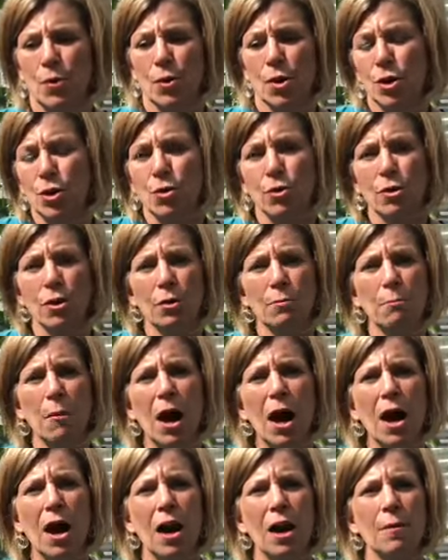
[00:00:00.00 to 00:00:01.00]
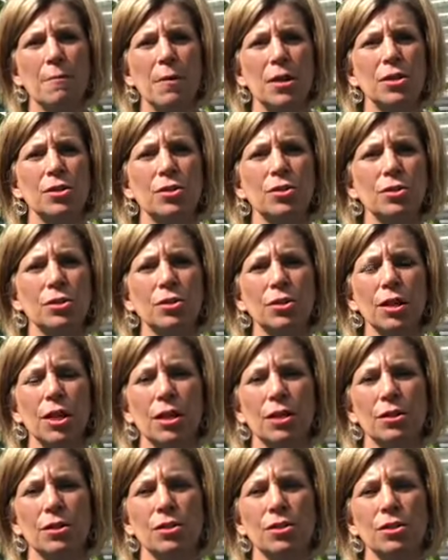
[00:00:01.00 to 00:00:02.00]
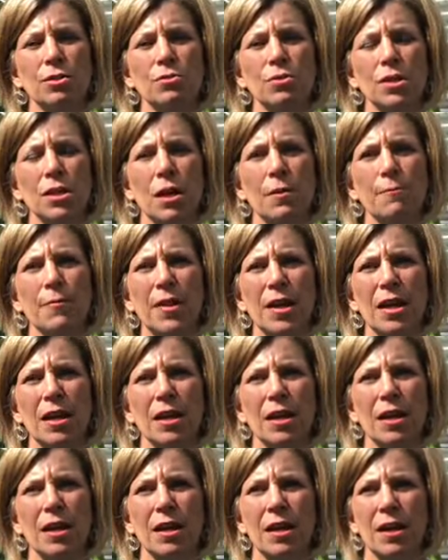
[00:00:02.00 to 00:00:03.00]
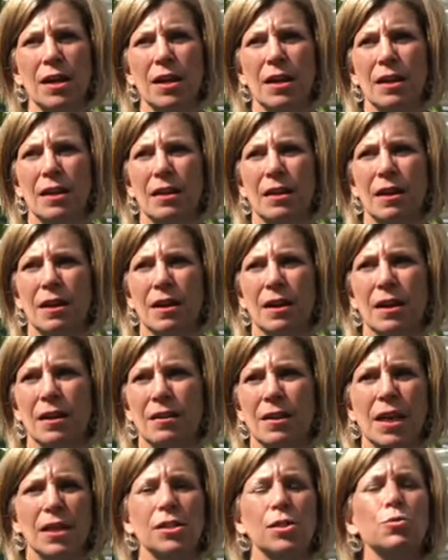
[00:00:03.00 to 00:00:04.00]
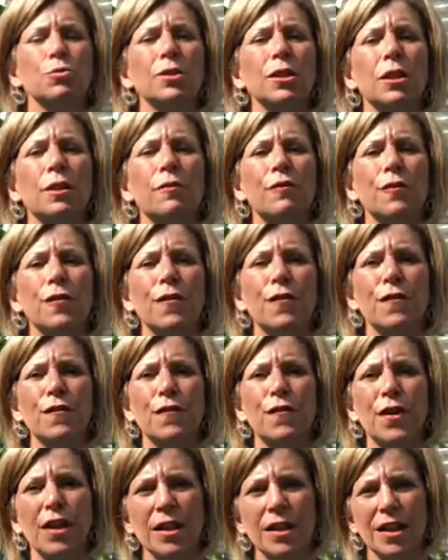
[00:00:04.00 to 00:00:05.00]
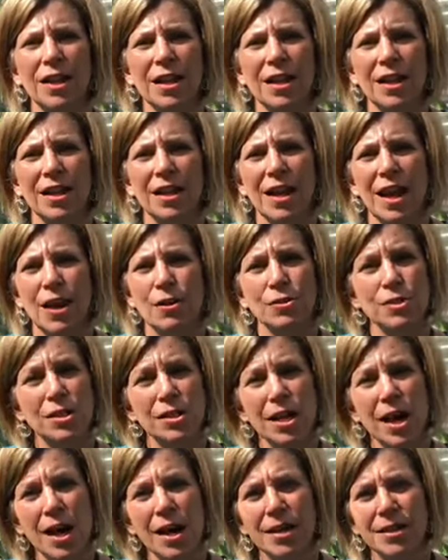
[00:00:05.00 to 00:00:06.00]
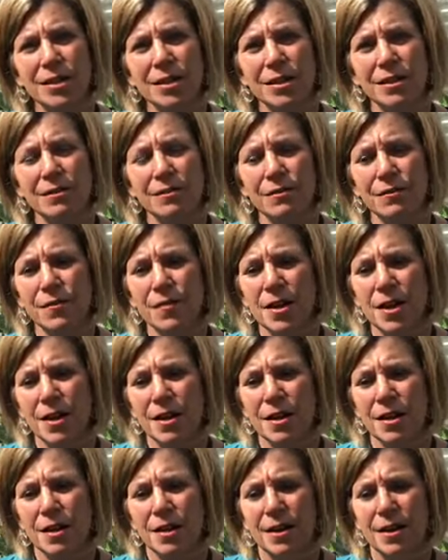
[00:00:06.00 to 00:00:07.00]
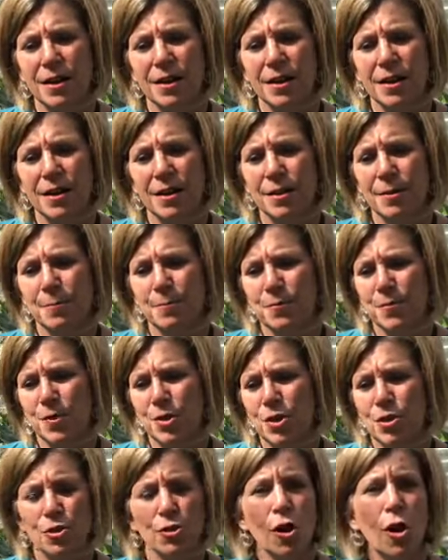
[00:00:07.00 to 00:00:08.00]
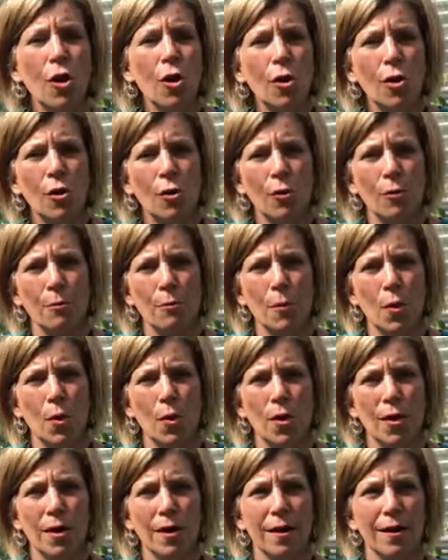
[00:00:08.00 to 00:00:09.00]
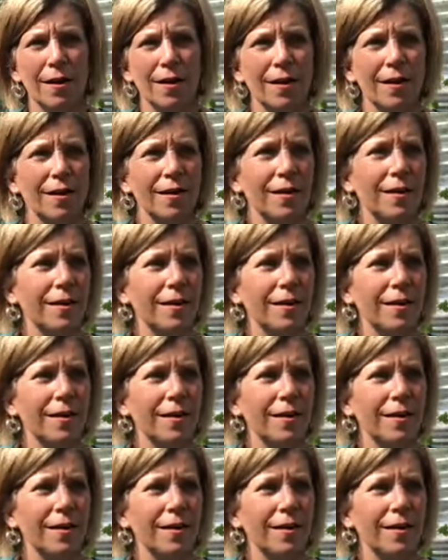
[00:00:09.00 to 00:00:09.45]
Or you're a mom and you're looking to do something that's really fulfilling outside of your home, or